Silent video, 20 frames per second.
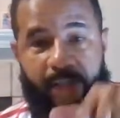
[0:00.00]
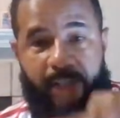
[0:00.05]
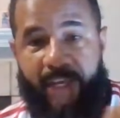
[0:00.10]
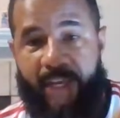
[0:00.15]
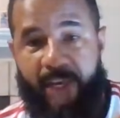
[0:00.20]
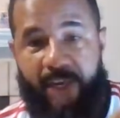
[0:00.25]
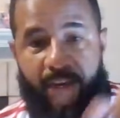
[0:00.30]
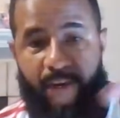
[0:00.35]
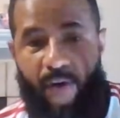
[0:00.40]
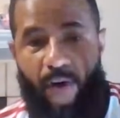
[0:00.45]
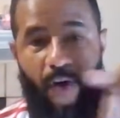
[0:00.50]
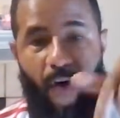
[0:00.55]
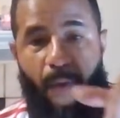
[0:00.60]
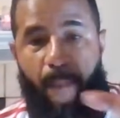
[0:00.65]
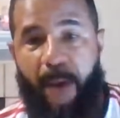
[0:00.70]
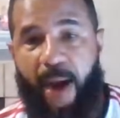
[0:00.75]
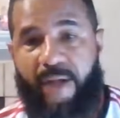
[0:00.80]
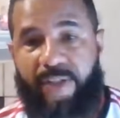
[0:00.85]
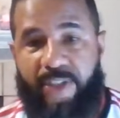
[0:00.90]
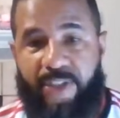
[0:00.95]
link
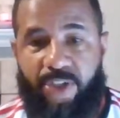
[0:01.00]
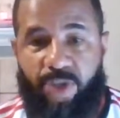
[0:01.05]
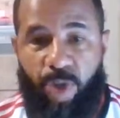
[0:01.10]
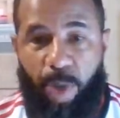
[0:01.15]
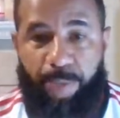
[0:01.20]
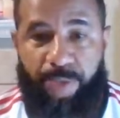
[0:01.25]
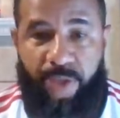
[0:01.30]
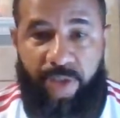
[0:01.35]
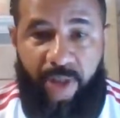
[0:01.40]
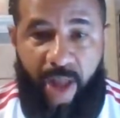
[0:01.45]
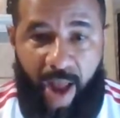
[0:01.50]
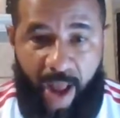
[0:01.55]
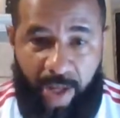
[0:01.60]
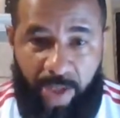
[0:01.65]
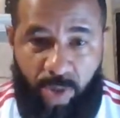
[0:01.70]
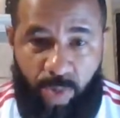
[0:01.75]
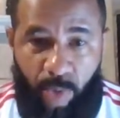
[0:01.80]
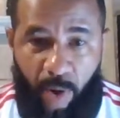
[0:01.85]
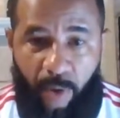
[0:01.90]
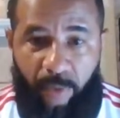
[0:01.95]
on my description
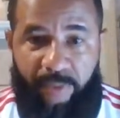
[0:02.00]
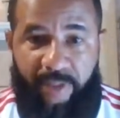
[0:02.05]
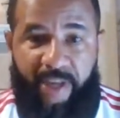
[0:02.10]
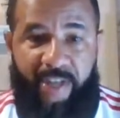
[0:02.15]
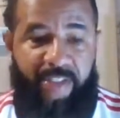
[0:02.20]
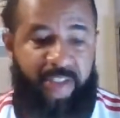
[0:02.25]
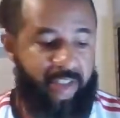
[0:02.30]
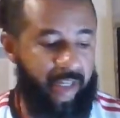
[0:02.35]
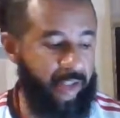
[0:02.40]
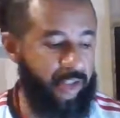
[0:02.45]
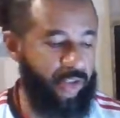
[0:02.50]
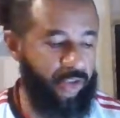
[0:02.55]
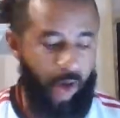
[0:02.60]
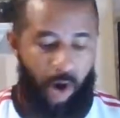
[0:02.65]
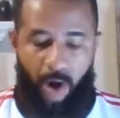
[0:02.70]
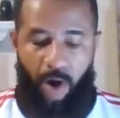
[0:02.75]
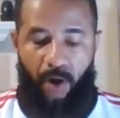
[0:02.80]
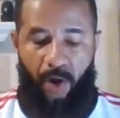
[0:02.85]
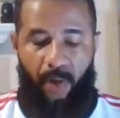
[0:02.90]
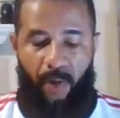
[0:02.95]
as well, ladies and gentlemen.
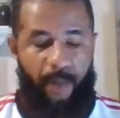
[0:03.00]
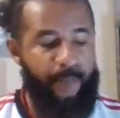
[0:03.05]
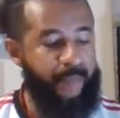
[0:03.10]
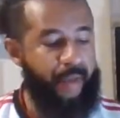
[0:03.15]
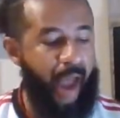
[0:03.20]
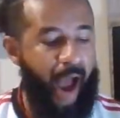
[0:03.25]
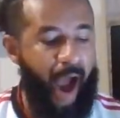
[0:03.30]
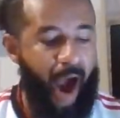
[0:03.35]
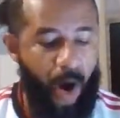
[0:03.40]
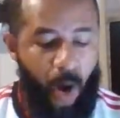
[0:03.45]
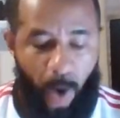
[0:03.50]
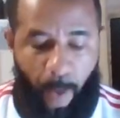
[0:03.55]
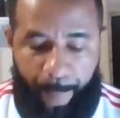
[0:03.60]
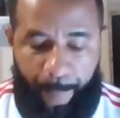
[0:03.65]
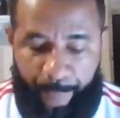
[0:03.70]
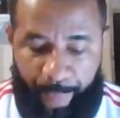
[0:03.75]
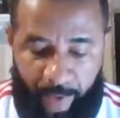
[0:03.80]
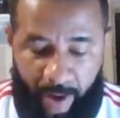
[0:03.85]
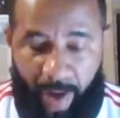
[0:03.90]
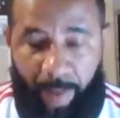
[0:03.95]
So, I
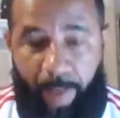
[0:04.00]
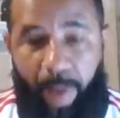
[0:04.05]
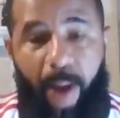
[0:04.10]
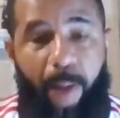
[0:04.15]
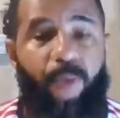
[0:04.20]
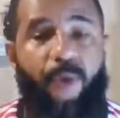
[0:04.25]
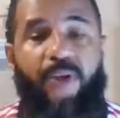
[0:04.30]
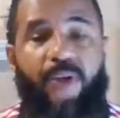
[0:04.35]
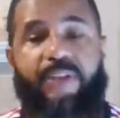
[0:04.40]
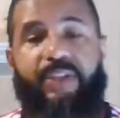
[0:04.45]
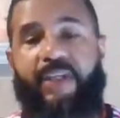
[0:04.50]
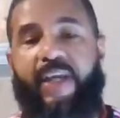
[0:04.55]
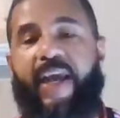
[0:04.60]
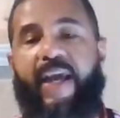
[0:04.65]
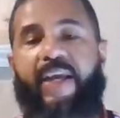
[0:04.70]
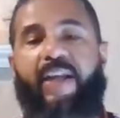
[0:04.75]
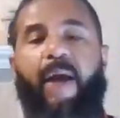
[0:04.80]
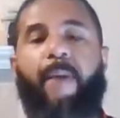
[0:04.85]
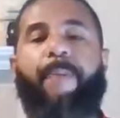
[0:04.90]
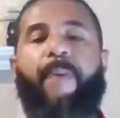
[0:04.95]
hope you have. Once
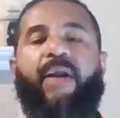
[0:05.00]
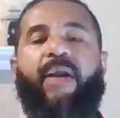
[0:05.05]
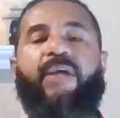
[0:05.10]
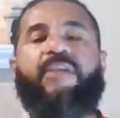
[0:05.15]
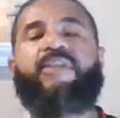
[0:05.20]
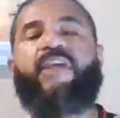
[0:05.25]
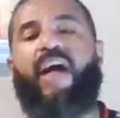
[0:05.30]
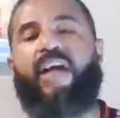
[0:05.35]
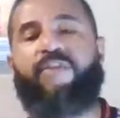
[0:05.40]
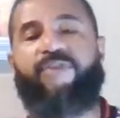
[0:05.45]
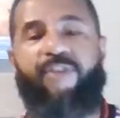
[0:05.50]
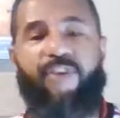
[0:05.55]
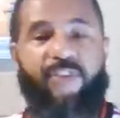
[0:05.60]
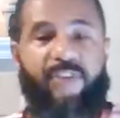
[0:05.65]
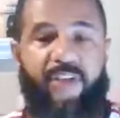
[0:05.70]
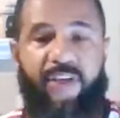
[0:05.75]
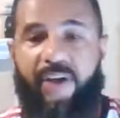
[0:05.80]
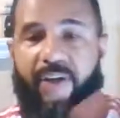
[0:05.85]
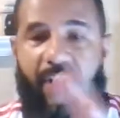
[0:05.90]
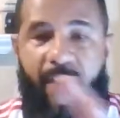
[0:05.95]
again, I apologize
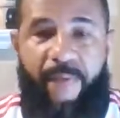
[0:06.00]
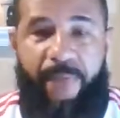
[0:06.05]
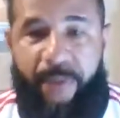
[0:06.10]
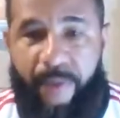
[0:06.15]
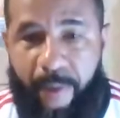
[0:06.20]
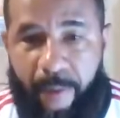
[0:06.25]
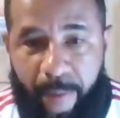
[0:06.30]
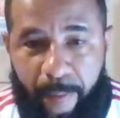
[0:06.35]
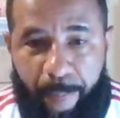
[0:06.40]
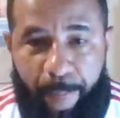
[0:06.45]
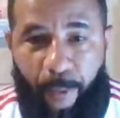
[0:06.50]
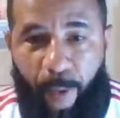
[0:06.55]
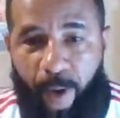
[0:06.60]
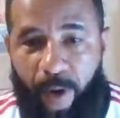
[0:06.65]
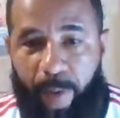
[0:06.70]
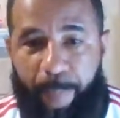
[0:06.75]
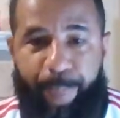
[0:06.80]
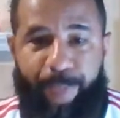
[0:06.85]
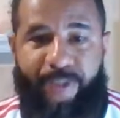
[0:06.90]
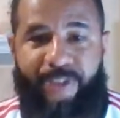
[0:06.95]
for the
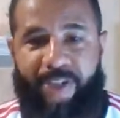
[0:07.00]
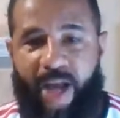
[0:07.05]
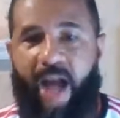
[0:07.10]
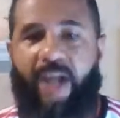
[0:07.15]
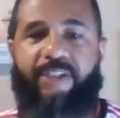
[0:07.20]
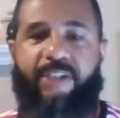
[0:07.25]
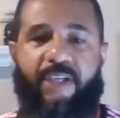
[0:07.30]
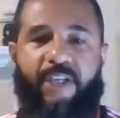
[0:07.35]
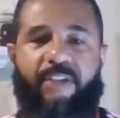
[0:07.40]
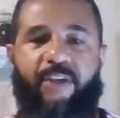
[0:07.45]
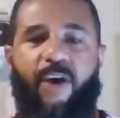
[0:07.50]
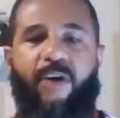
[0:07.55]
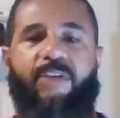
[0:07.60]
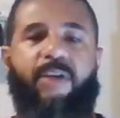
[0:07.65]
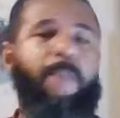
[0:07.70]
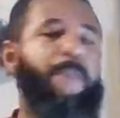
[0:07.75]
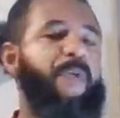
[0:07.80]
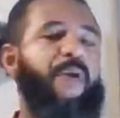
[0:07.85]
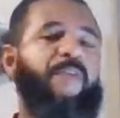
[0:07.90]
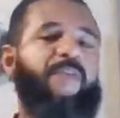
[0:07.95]
poor production
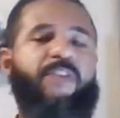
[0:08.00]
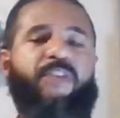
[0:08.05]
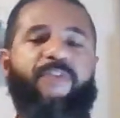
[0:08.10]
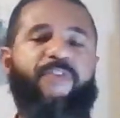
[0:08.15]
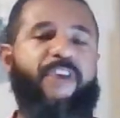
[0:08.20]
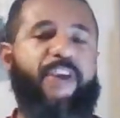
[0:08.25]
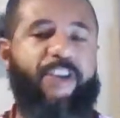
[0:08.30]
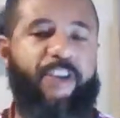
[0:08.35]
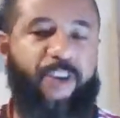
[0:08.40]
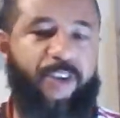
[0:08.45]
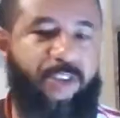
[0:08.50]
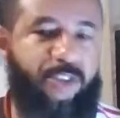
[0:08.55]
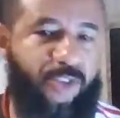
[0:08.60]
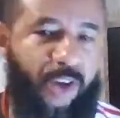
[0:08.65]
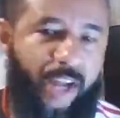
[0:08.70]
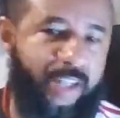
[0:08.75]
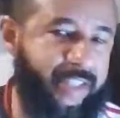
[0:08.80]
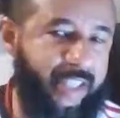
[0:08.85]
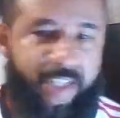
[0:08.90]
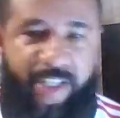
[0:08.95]
on the previous video,
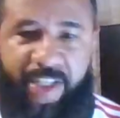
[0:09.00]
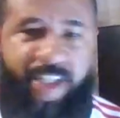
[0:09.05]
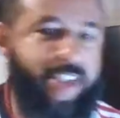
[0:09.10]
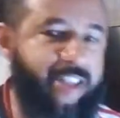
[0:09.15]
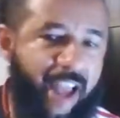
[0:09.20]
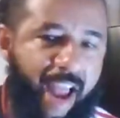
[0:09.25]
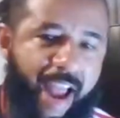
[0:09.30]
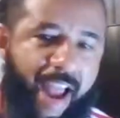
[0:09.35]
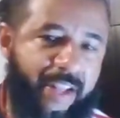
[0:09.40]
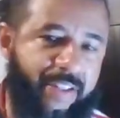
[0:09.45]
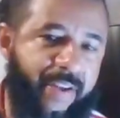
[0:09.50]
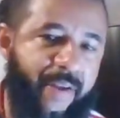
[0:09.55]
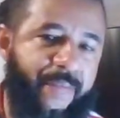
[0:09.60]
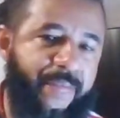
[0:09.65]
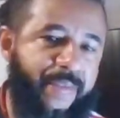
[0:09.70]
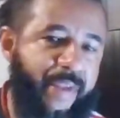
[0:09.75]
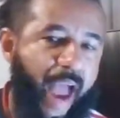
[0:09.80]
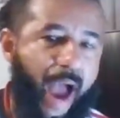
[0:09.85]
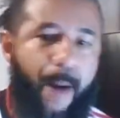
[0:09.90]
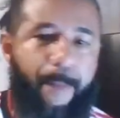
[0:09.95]
so I delete that.
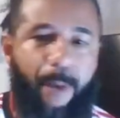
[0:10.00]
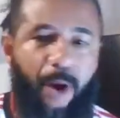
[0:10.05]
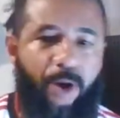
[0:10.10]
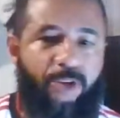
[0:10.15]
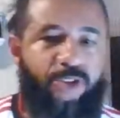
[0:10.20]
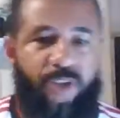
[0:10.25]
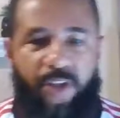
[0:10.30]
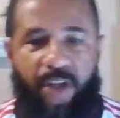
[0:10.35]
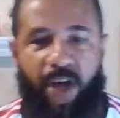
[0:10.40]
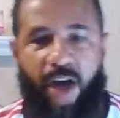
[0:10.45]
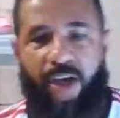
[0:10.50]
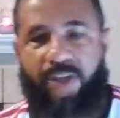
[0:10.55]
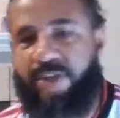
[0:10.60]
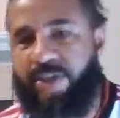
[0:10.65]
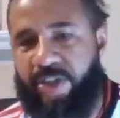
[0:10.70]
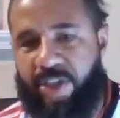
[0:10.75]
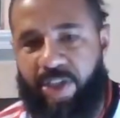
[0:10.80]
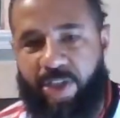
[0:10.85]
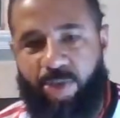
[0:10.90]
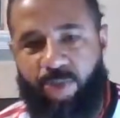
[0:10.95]
I'm about to
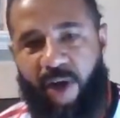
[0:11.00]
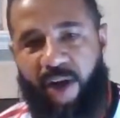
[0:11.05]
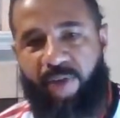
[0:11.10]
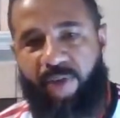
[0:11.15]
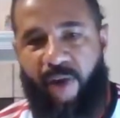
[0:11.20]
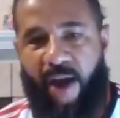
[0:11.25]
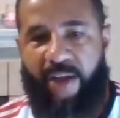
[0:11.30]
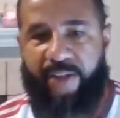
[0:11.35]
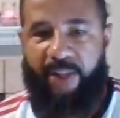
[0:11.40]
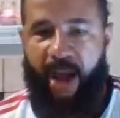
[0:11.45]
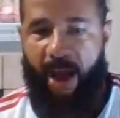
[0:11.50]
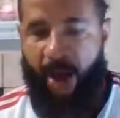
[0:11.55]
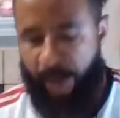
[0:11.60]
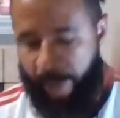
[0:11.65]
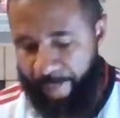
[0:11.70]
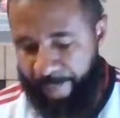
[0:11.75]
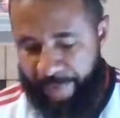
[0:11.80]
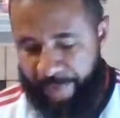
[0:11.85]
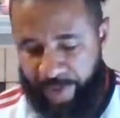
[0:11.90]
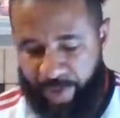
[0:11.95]
launch this one right
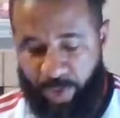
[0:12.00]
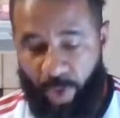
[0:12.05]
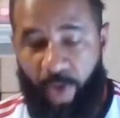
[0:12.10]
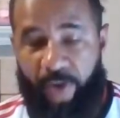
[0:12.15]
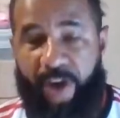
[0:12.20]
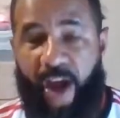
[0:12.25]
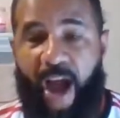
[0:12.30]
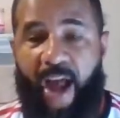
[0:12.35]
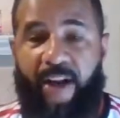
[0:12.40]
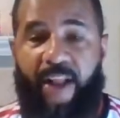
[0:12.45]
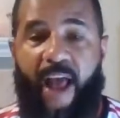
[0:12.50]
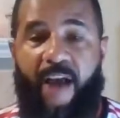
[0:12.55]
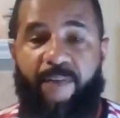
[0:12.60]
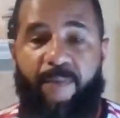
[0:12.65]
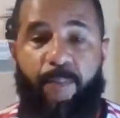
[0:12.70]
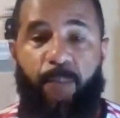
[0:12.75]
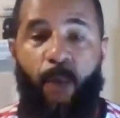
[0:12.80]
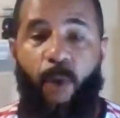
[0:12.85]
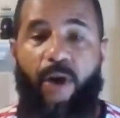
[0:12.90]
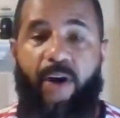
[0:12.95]
now, so I gotta
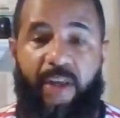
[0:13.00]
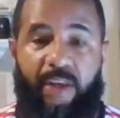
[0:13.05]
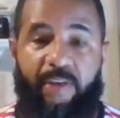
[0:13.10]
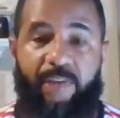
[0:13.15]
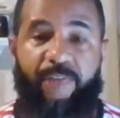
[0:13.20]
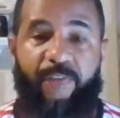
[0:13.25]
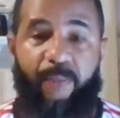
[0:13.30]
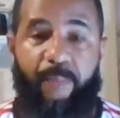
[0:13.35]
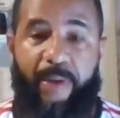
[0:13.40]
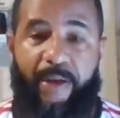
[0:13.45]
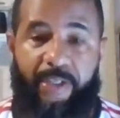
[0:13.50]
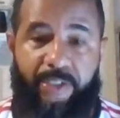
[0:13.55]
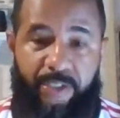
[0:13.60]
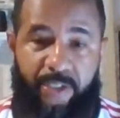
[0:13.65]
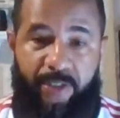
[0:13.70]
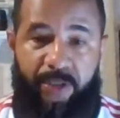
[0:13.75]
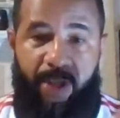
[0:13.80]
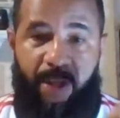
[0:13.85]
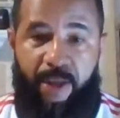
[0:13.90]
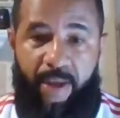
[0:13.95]
have more
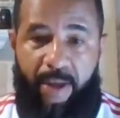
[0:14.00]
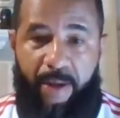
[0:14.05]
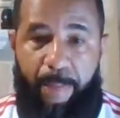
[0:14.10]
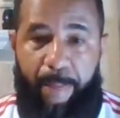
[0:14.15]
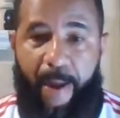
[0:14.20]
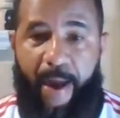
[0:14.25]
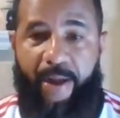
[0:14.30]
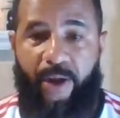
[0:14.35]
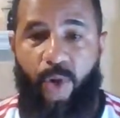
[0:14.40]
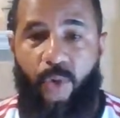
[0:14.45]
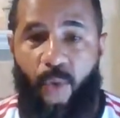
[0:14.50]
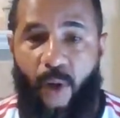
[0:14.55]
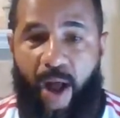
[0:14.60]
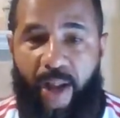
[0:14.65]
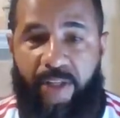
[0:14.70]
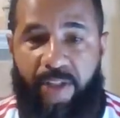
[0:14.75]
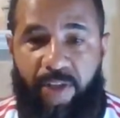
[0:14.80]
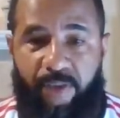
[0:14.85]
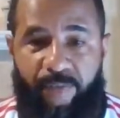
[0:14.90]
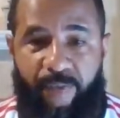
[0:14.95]
information in better
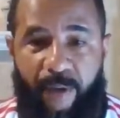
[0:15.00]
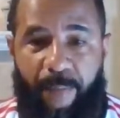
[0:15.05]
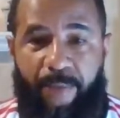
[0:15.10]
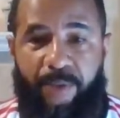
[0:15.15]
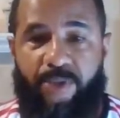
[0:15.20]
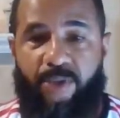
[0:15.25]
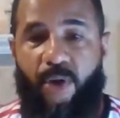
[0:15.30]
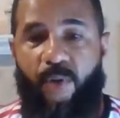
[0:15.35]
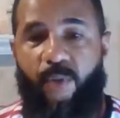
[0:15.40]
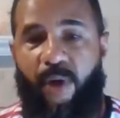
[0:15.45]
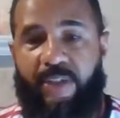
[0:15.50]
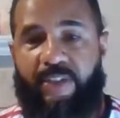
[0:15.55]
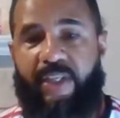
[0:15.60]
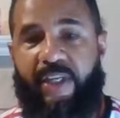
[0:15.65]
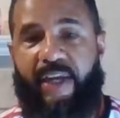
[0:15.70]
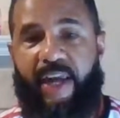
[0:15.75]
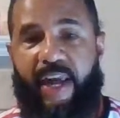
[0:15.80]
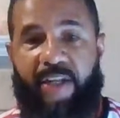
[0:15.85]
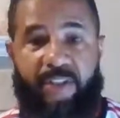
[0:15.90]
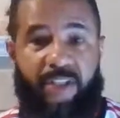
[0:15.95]
quality video. So once
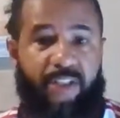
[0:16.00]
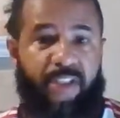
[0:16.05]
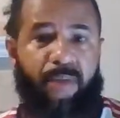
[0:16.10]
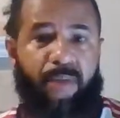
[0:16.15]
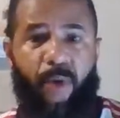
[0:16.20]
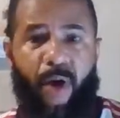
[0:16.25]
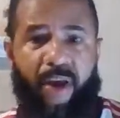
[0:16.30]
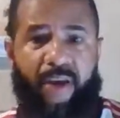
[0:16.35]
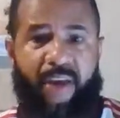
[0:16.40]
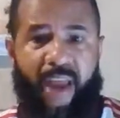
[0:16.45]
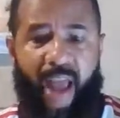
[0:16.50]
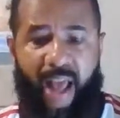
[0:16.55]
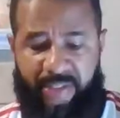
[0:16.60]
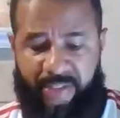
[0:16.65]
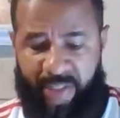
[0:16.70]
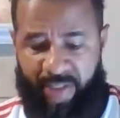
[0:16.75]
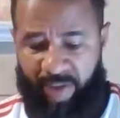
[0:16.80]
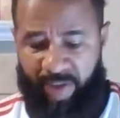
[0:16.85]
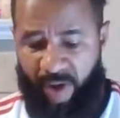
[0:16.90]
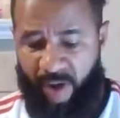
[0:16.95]
again, this is your boy
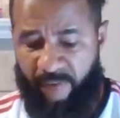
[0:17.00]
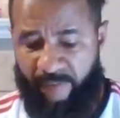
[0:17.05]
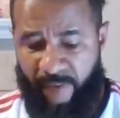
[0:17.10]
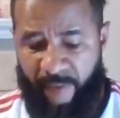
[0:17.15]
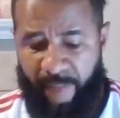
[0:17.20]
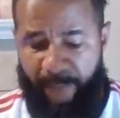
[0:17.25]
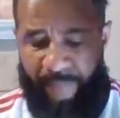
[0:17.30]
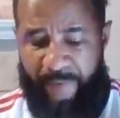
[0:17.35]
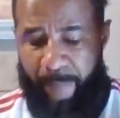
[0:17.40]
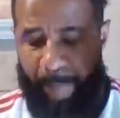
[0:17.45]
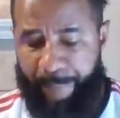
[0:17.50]
Casanova.